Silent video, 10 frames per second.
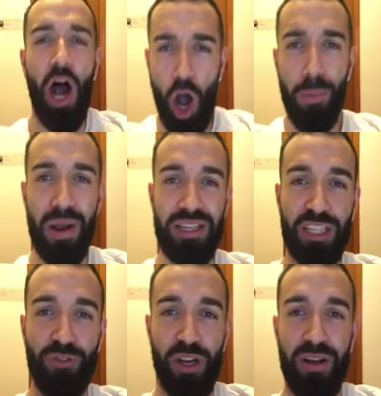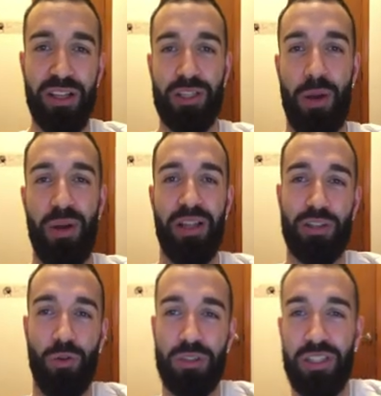Hope you guys like the video. Hit the subscribe button.
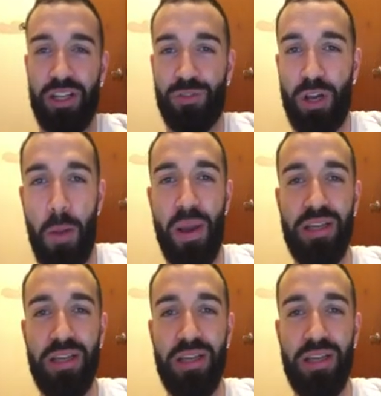Let's go. and see the next video.